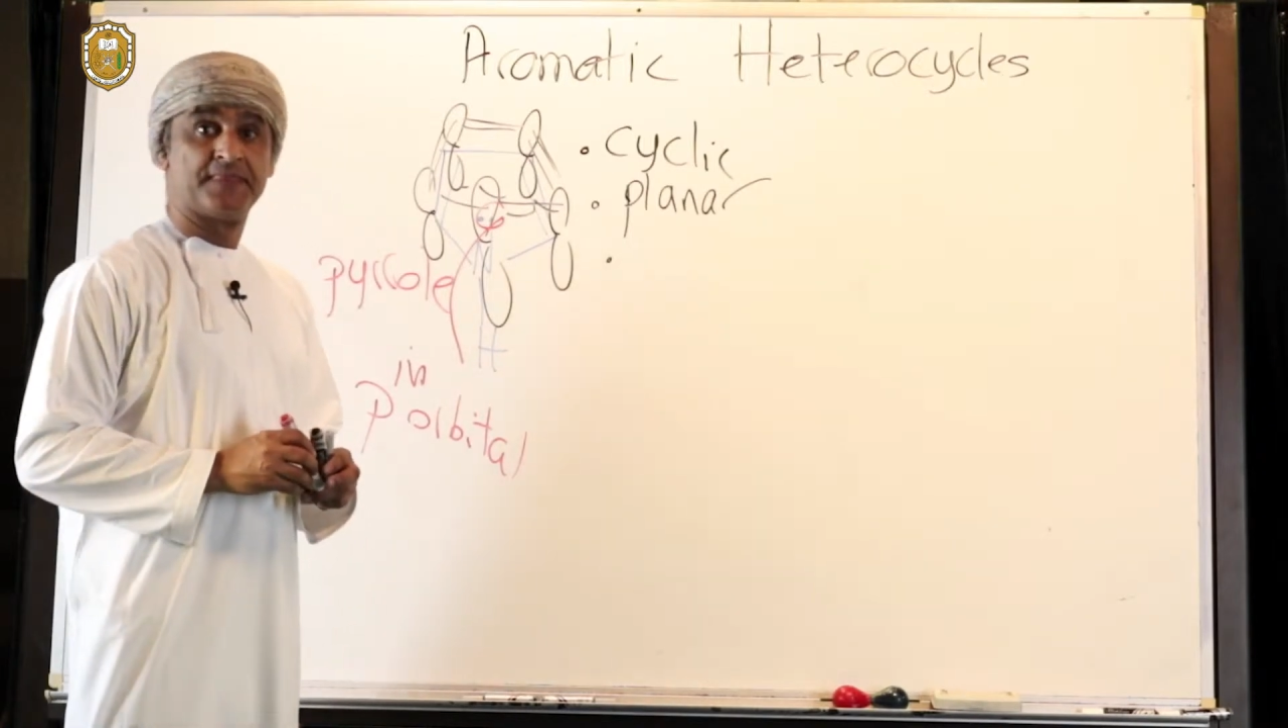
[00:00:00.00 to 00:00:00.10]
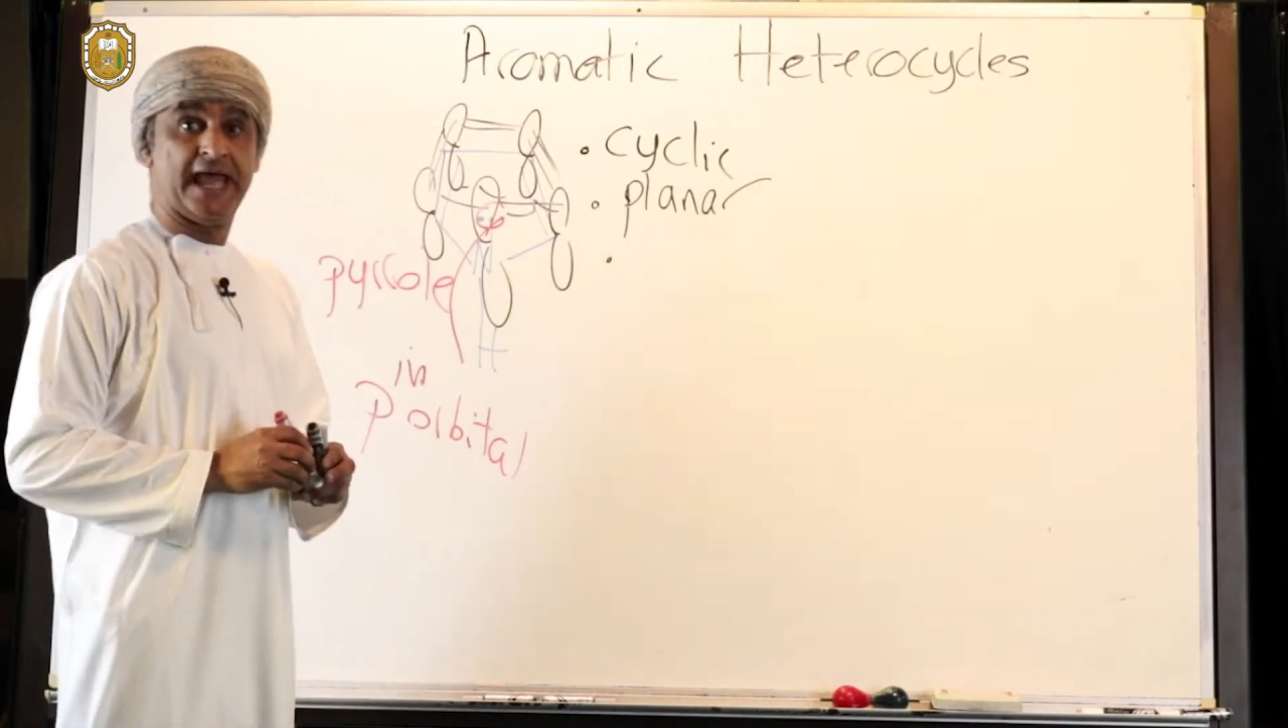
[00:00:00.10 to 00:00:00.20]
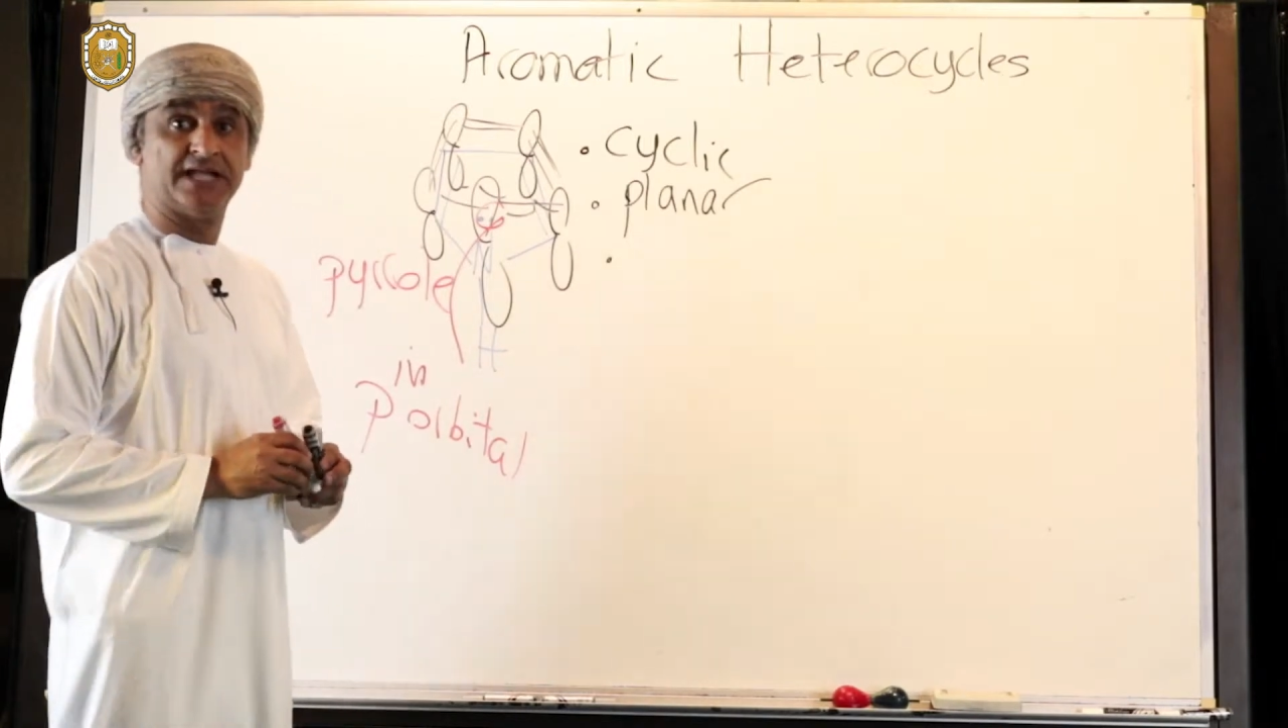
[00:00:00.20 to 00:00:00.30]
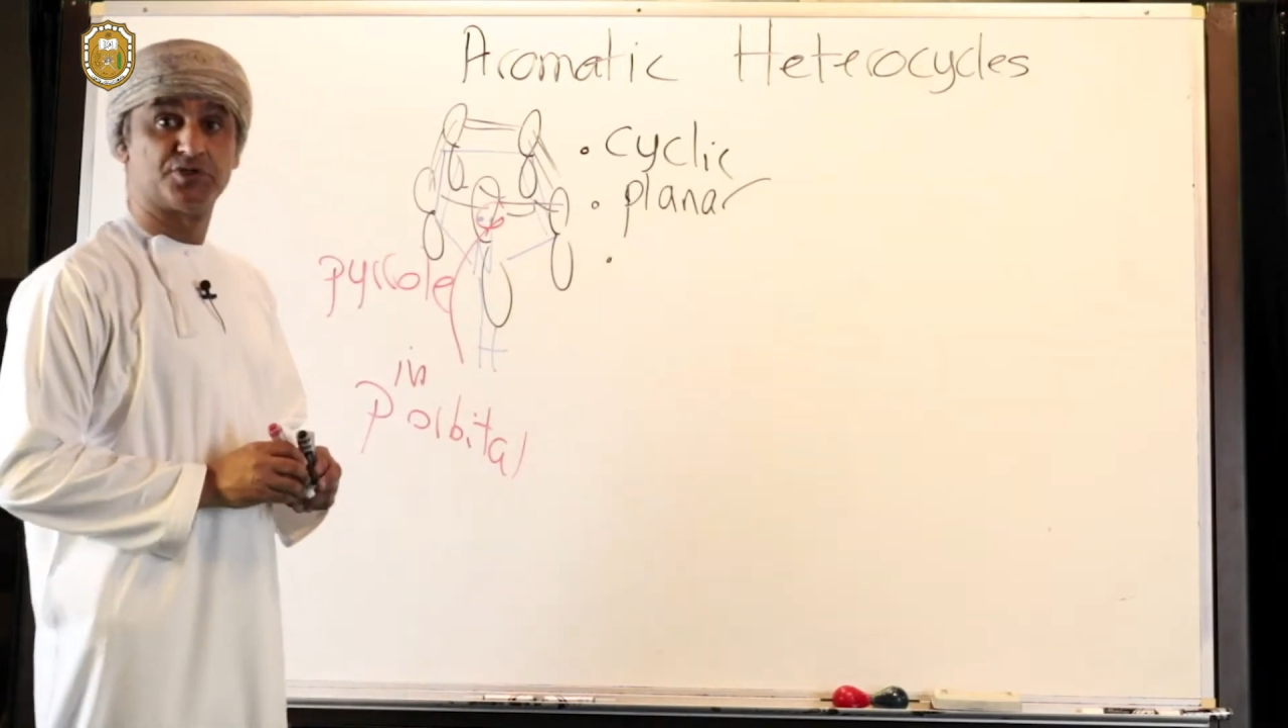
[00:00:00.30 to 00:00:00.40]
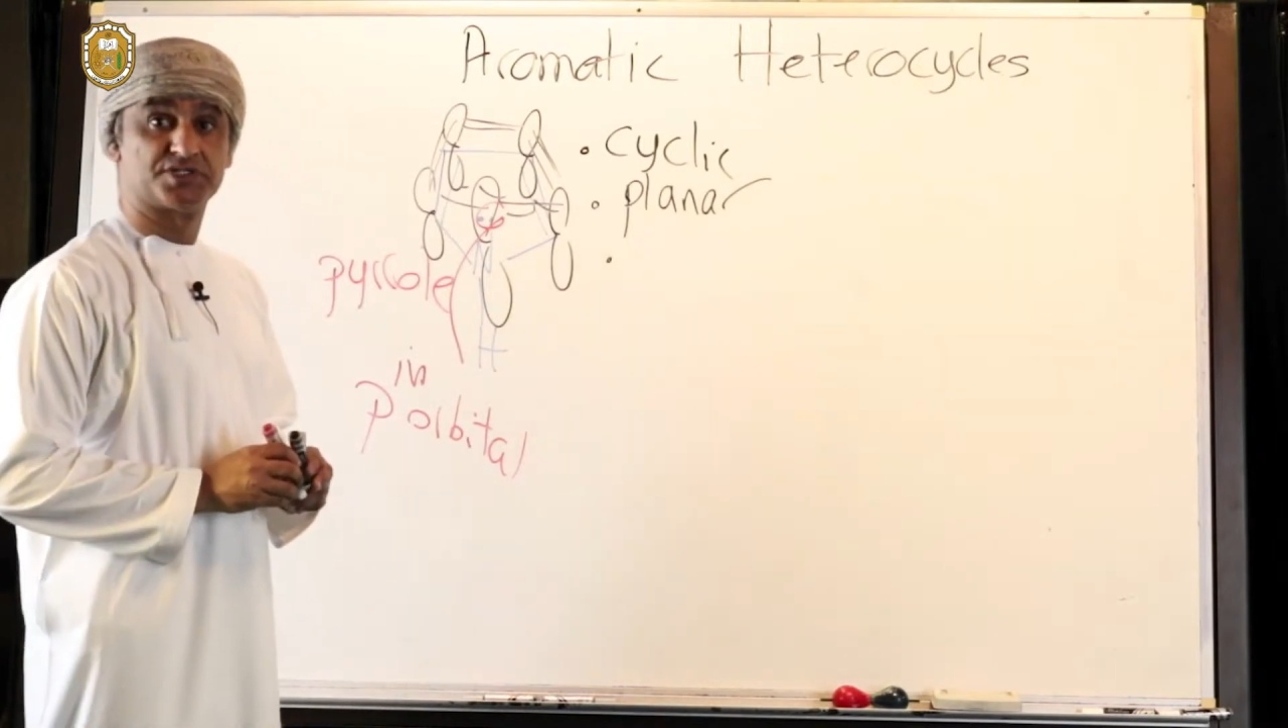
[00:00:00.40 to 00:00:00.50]

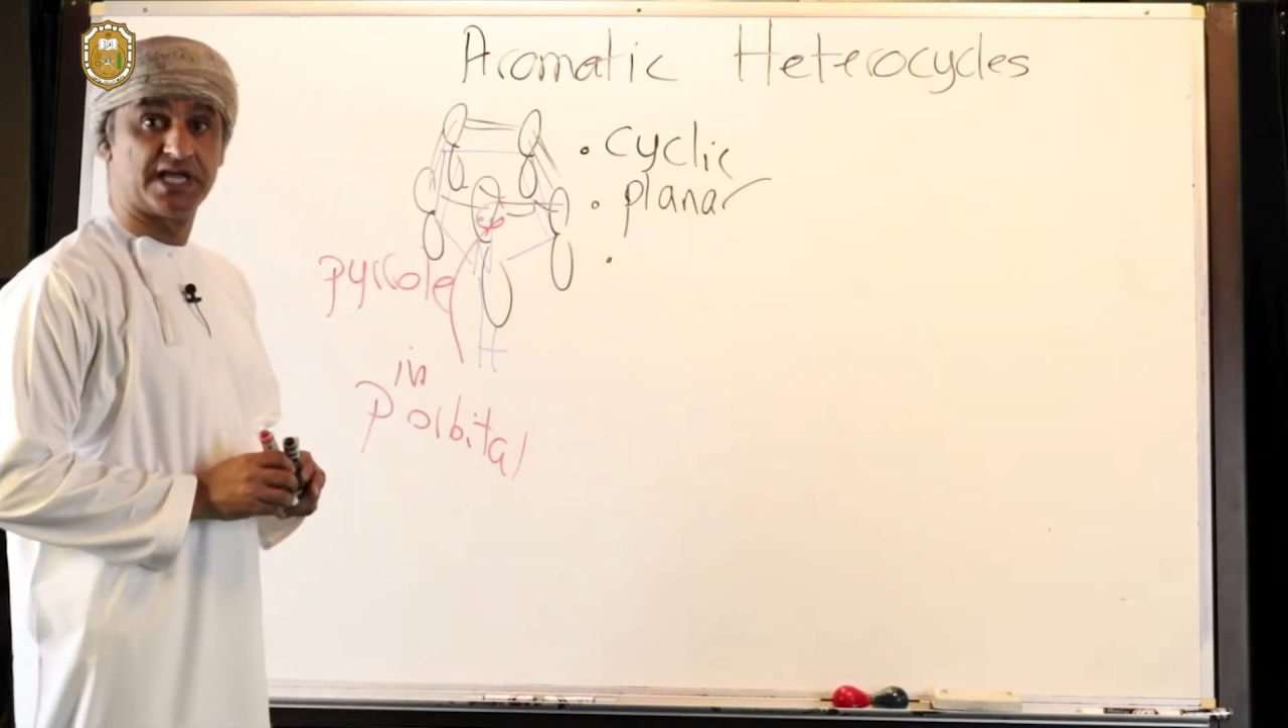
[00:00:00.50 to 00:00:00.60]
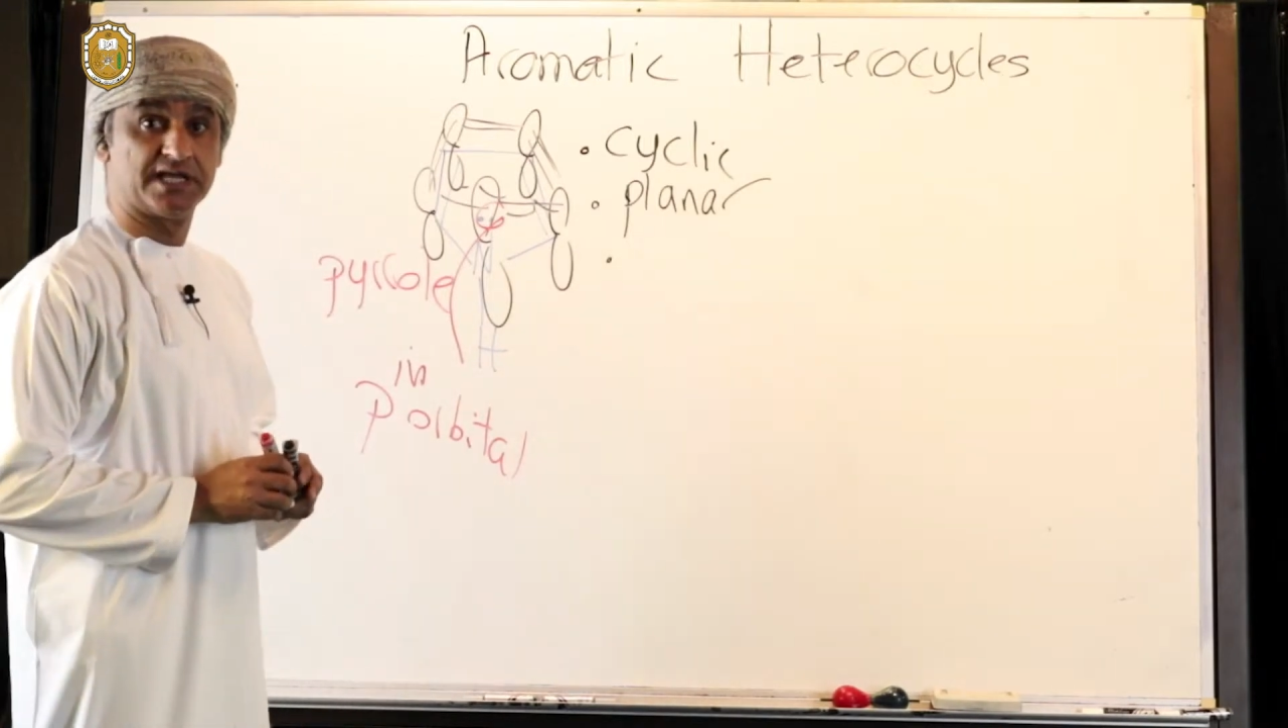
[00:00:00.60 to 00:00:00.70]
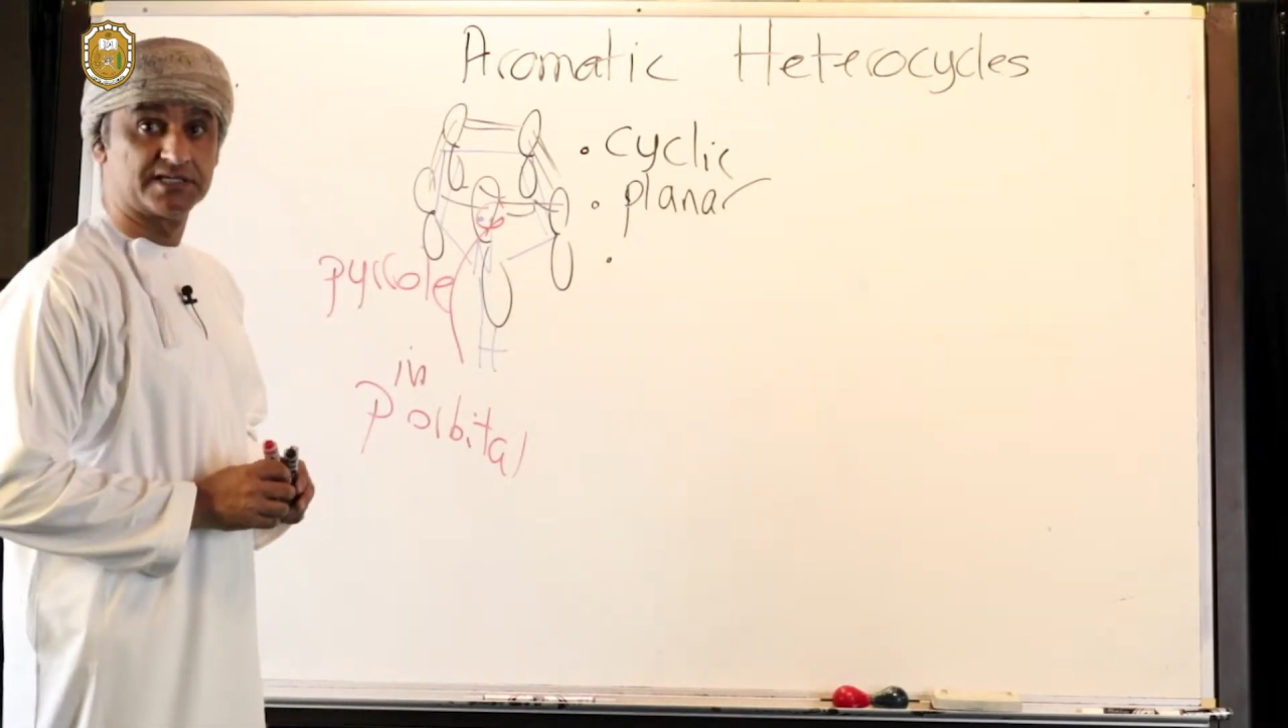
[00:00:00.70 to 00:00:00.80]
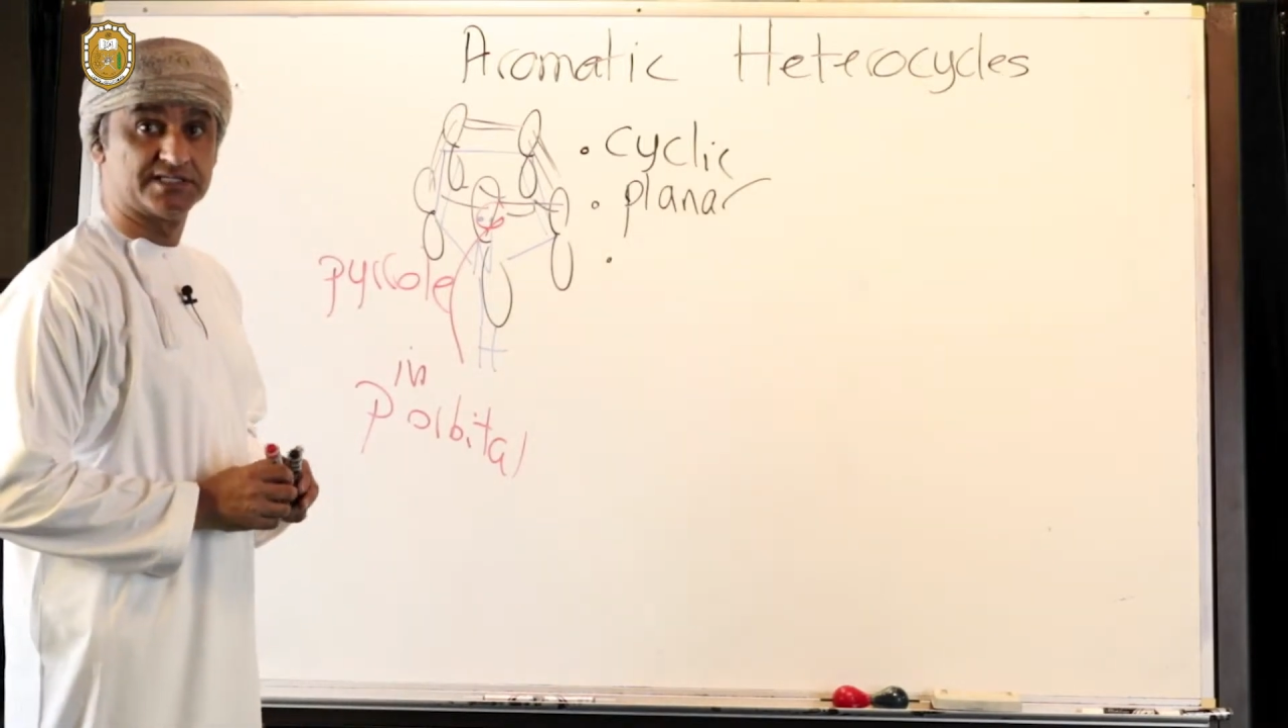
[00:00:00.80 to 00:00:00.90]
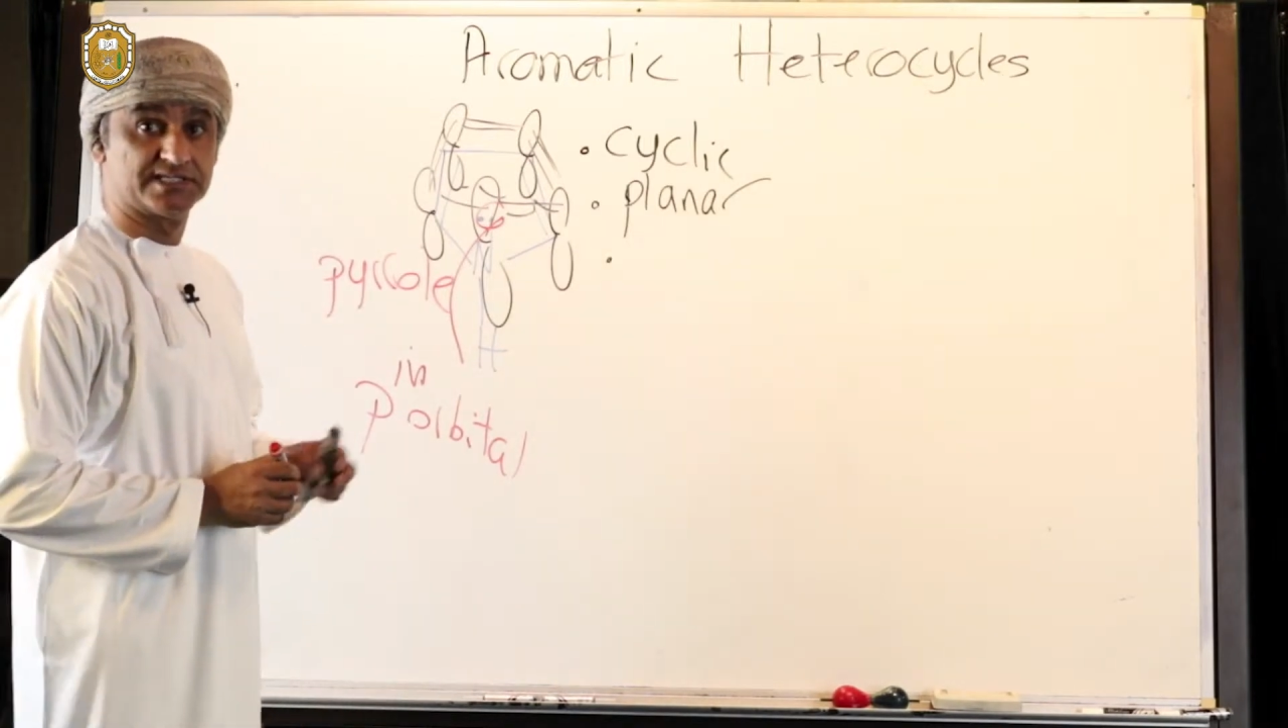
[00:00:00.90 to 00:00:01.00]
heterocycles,